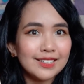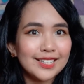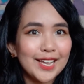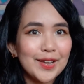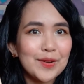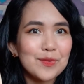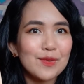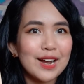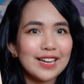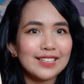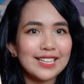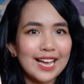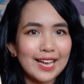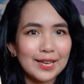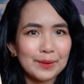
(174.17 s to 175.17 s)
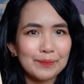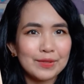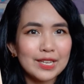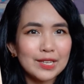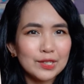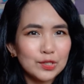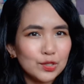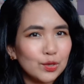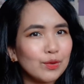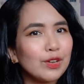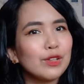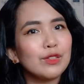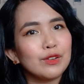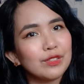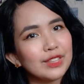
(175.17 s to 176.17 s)
like while I'm doing
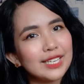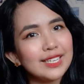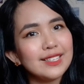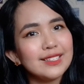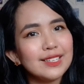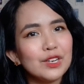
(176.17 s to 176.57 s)
other things.